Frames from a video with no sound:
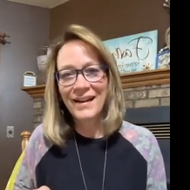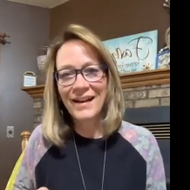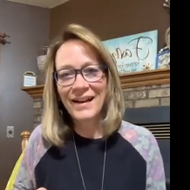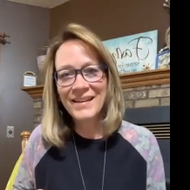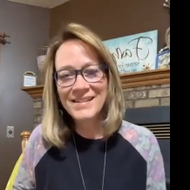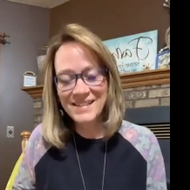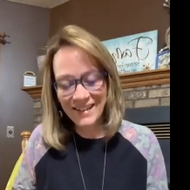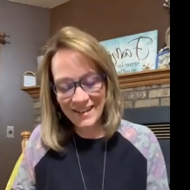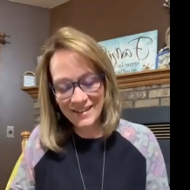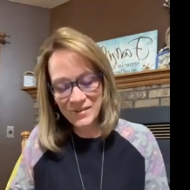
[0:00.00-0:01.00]
Hi,
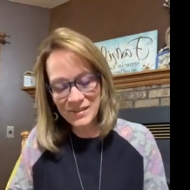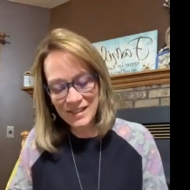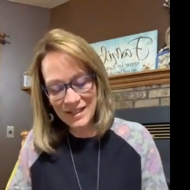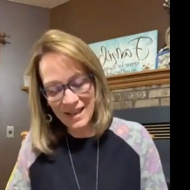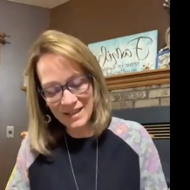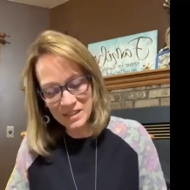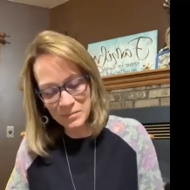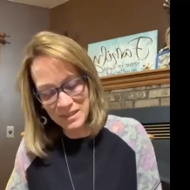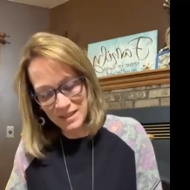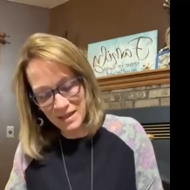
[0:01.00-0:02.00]
Jane, you did catch
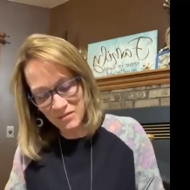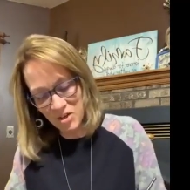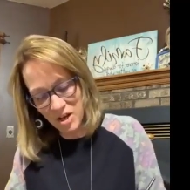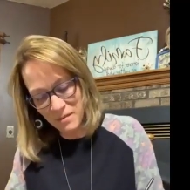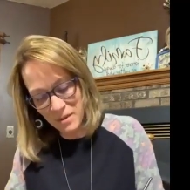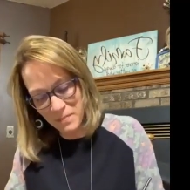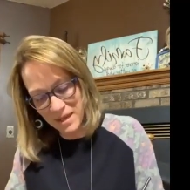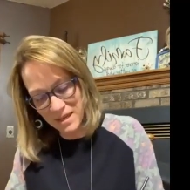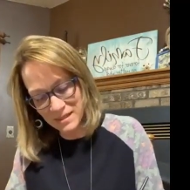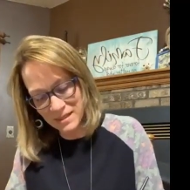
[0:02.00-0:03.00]
me live. You caught me
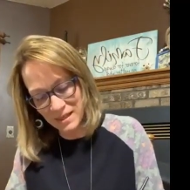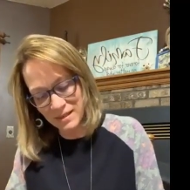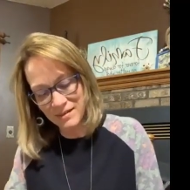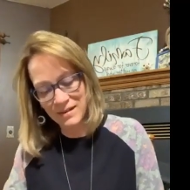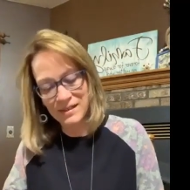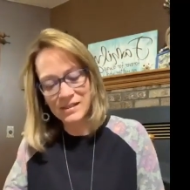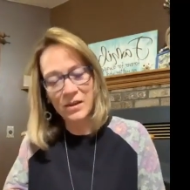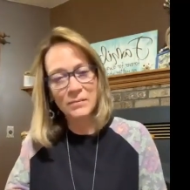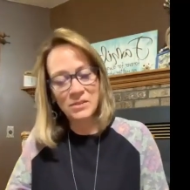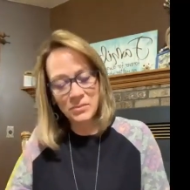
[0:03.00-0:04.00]
painting. All right, so
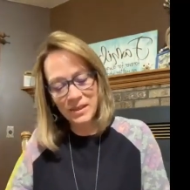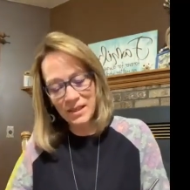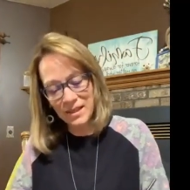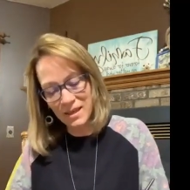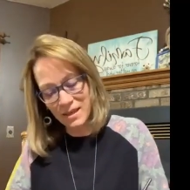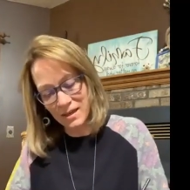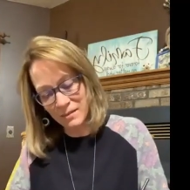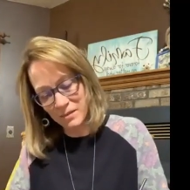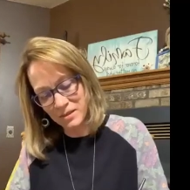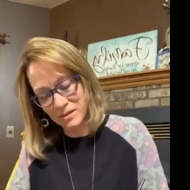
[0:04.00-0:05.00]
I'm doing again.
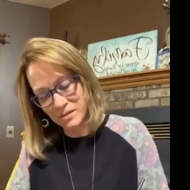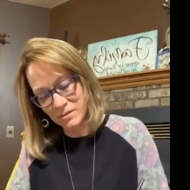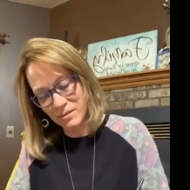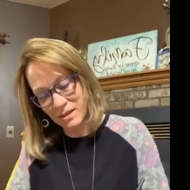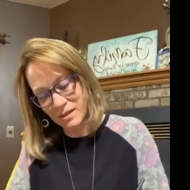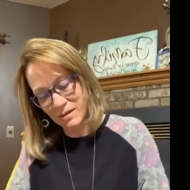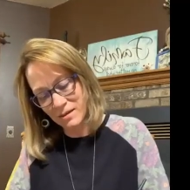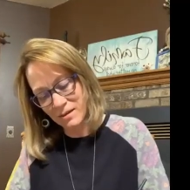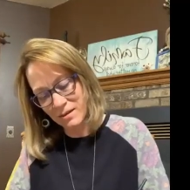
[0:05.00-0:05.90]
I'm gonna do the